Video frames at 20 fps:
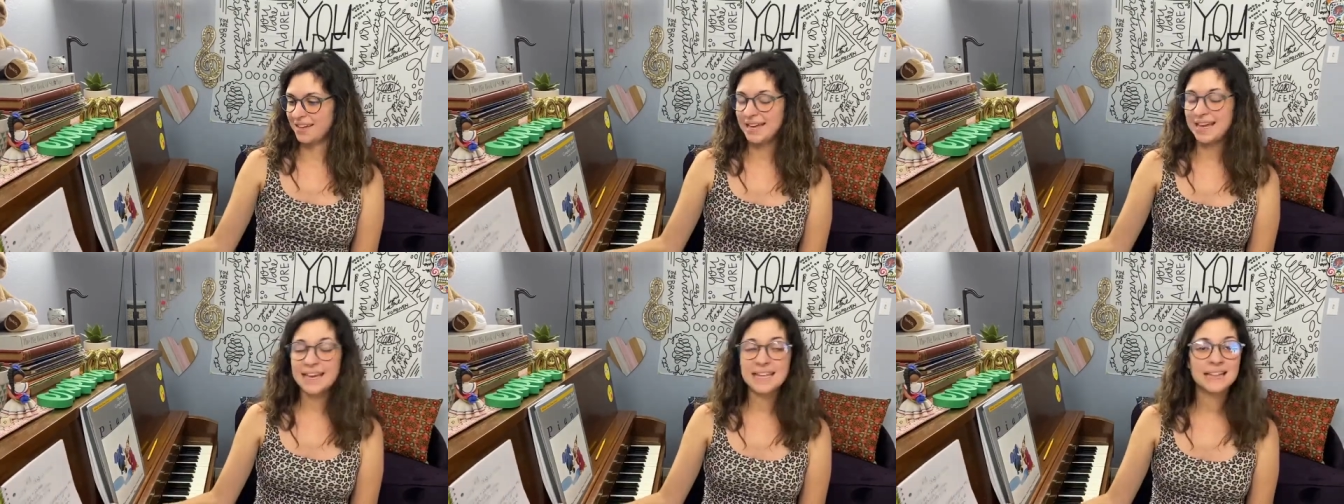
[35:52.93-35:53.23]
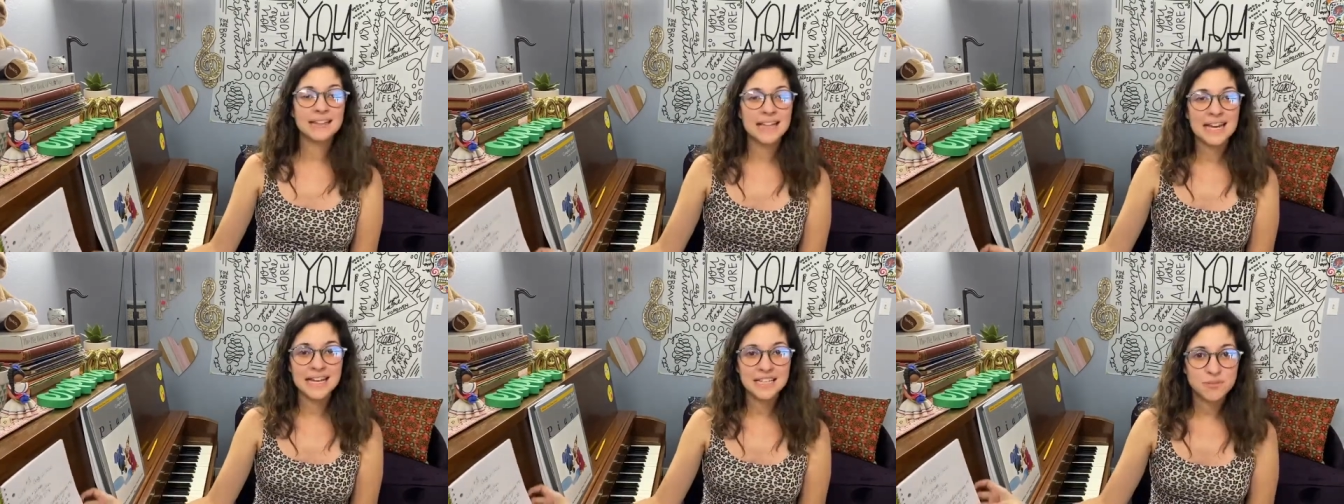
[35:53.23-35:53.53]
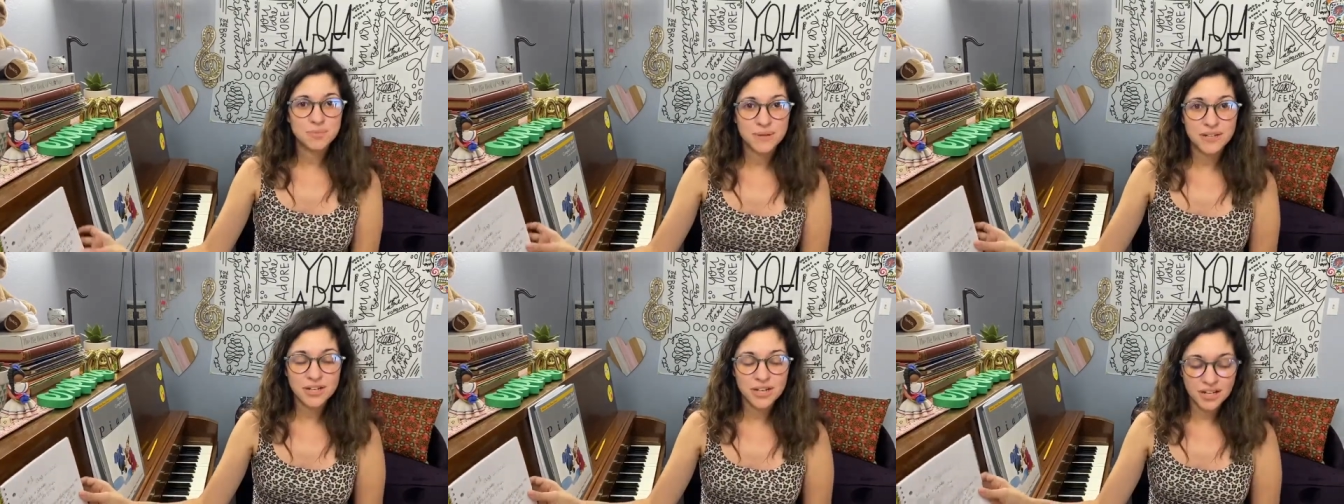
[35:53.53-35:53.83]
And last
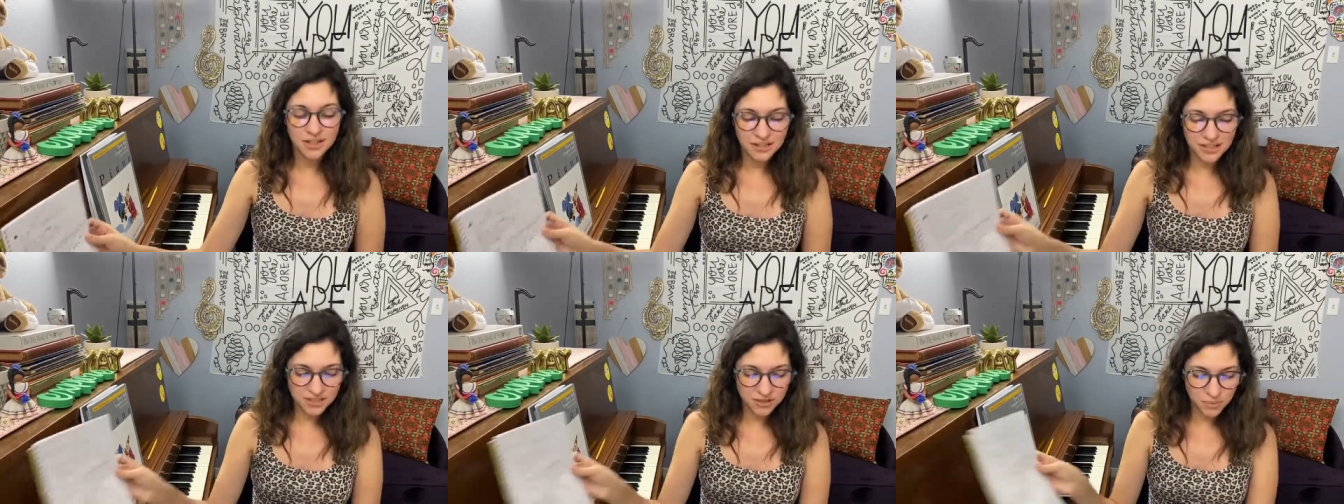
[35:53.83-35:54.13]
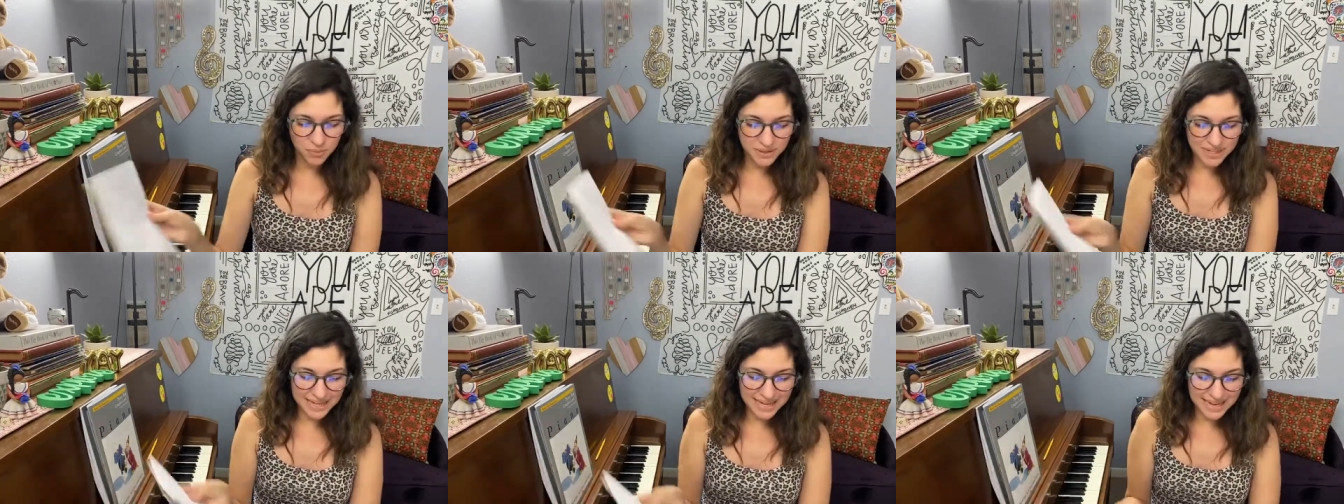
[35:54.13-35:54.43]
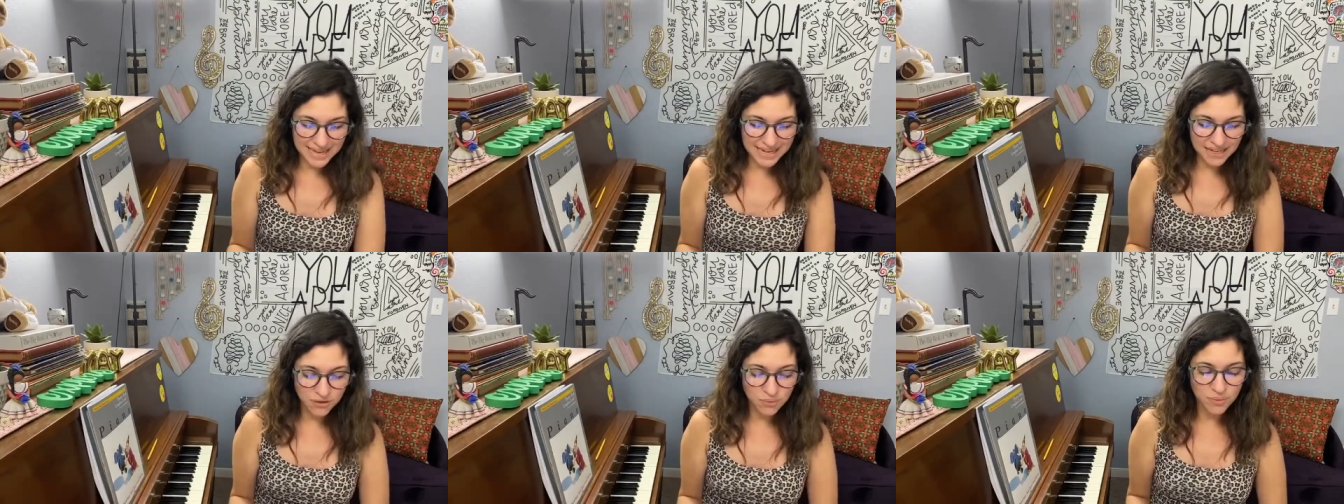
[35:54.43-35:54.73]
but not least, we
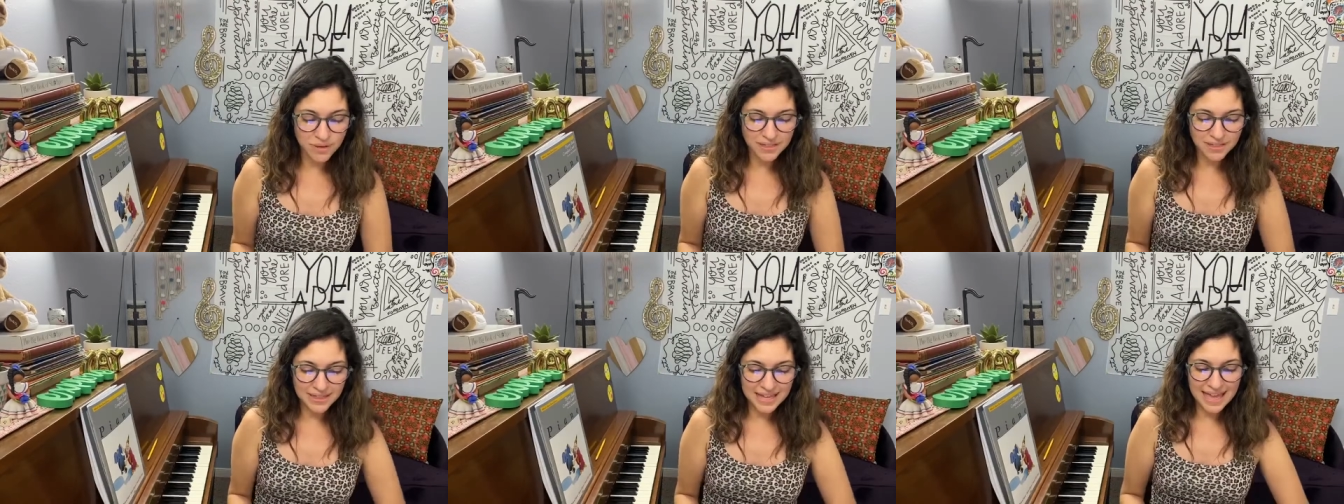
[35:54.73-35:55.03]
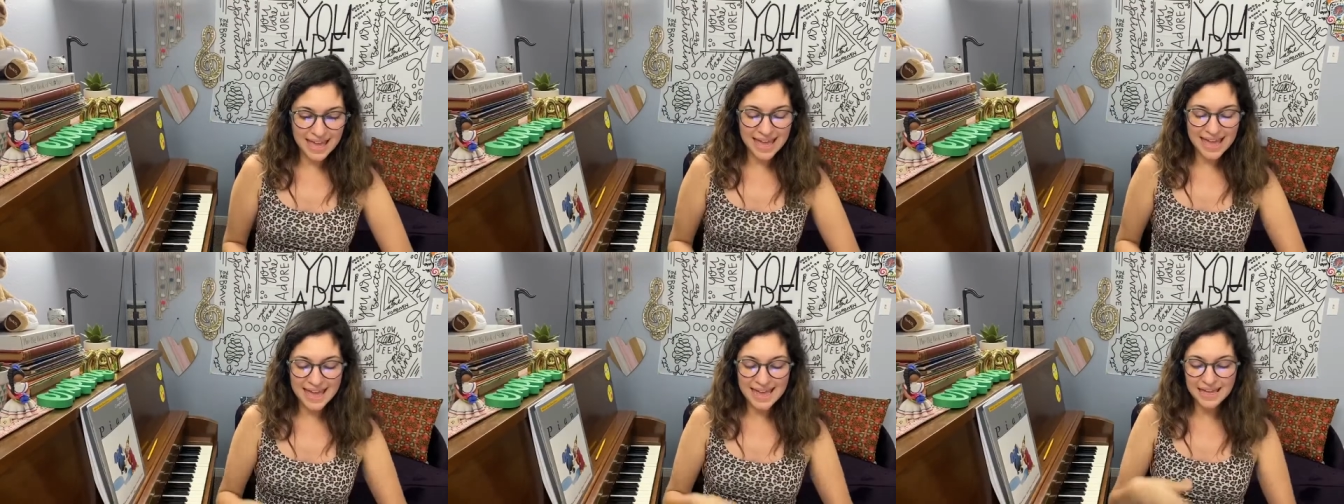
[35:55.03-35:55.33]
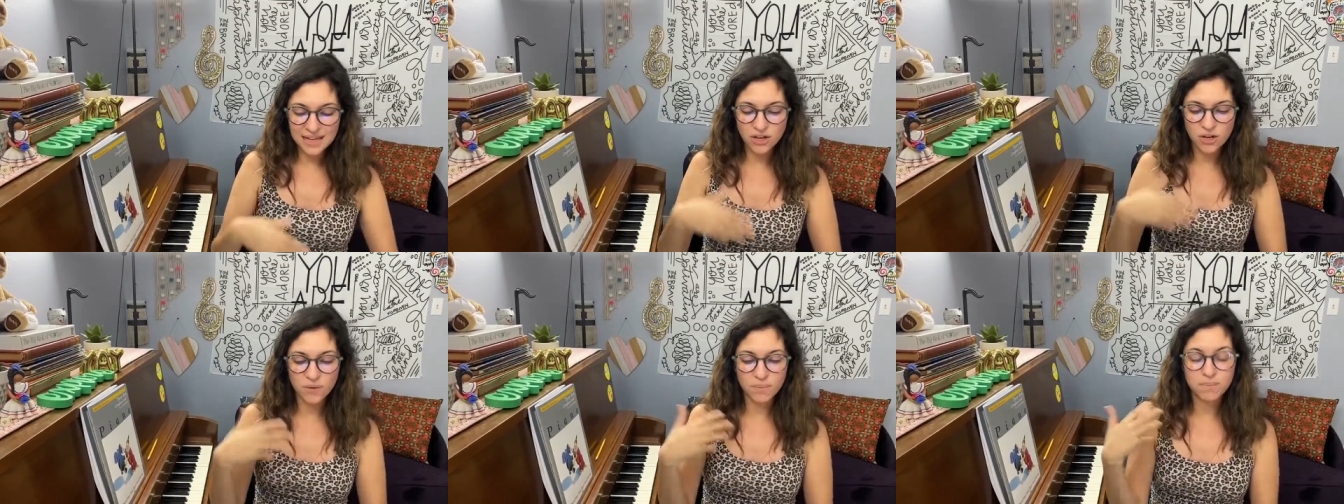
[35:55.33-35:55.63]
end with
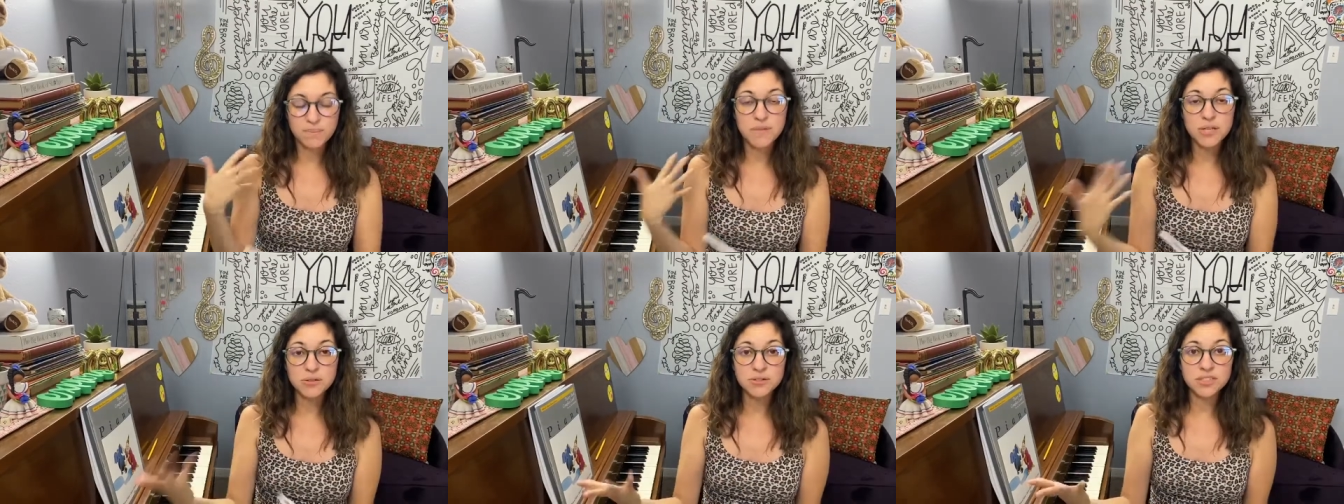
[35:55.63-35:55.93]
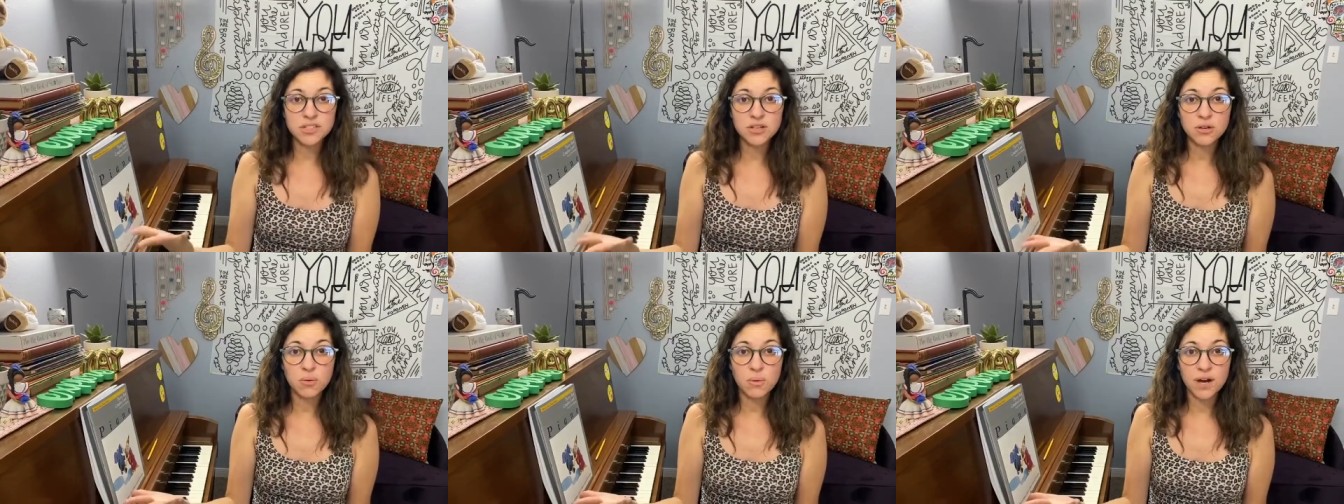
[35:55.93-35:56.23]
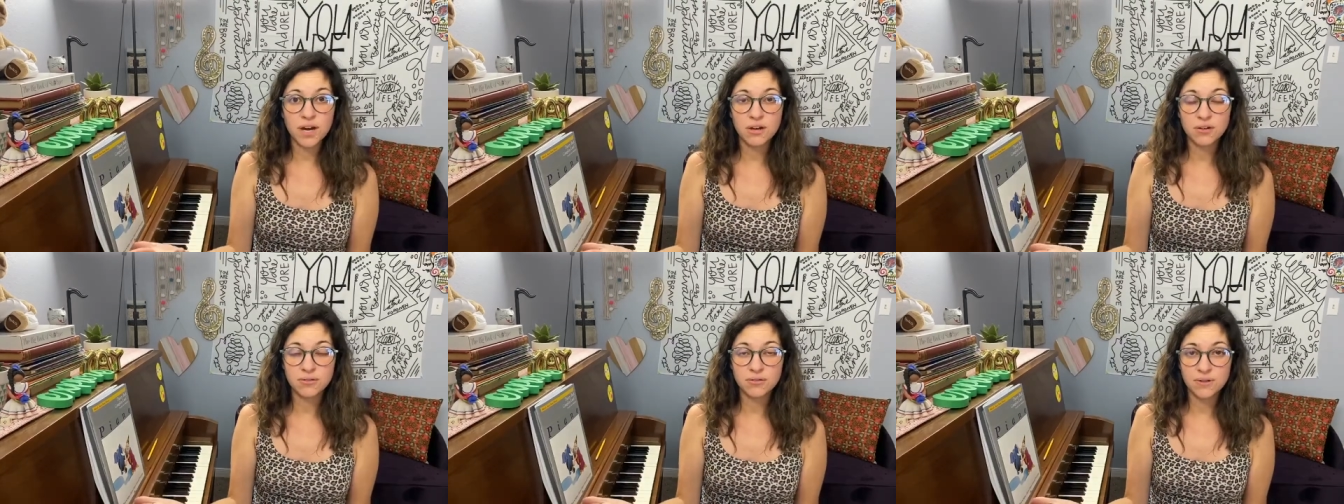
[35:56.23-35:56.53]
a music
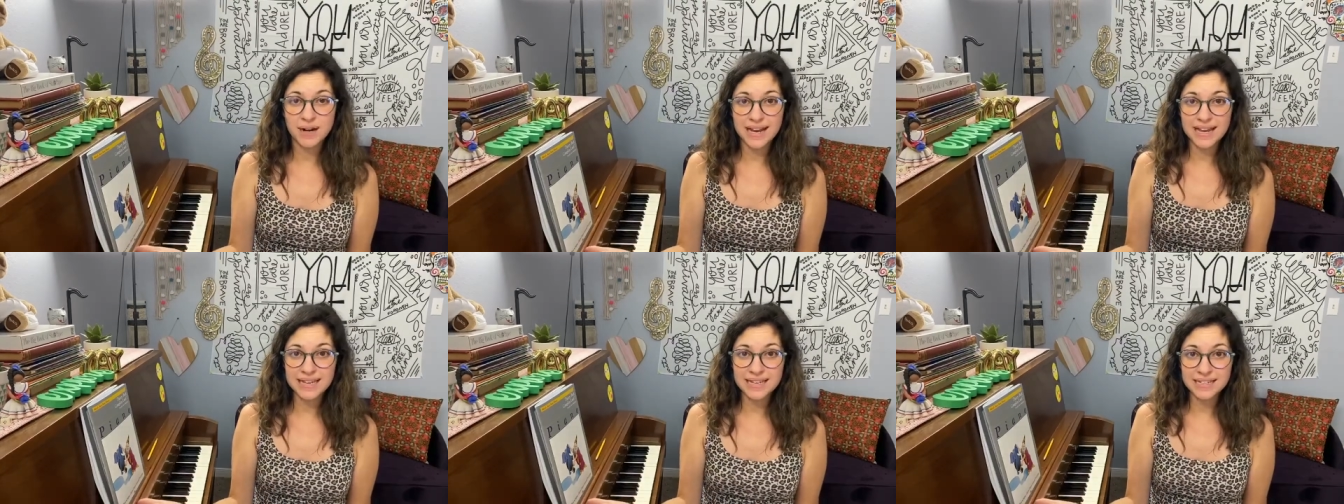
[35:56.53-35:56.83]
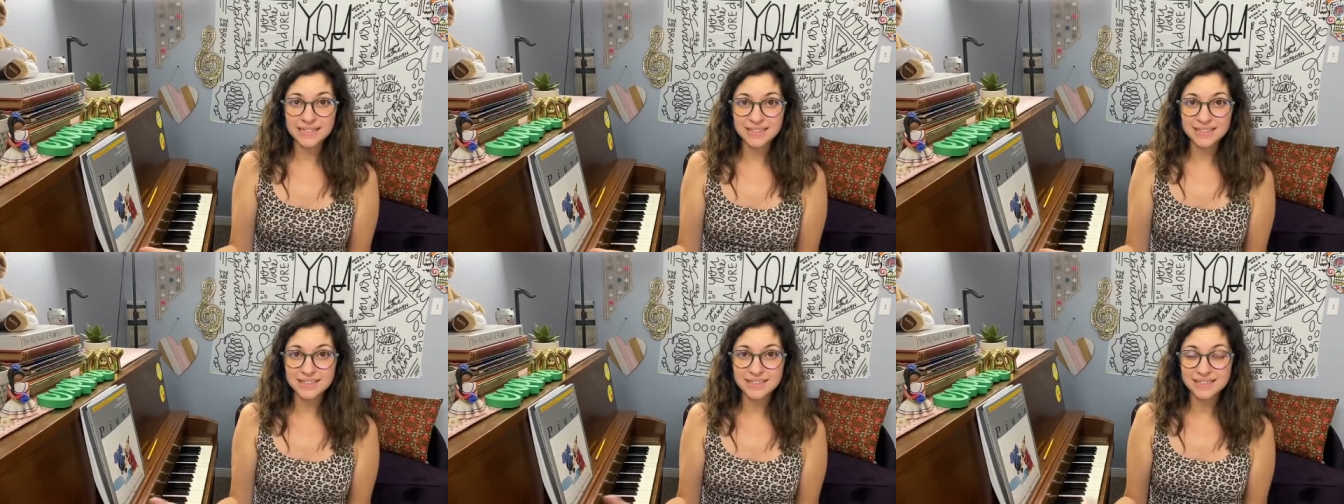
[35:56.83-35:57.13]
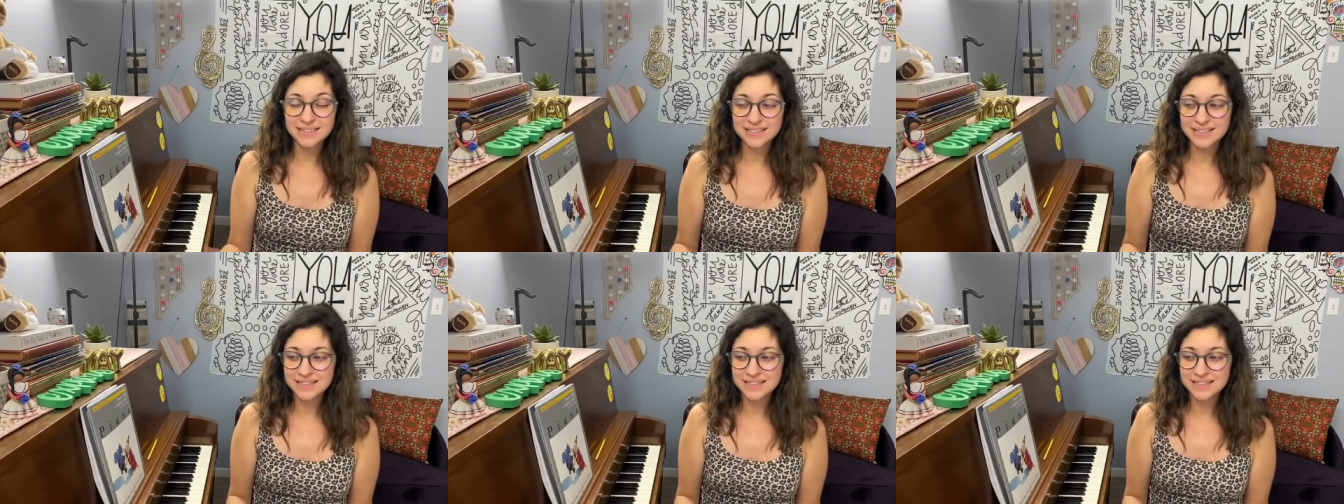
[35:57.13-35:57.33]
quote, right?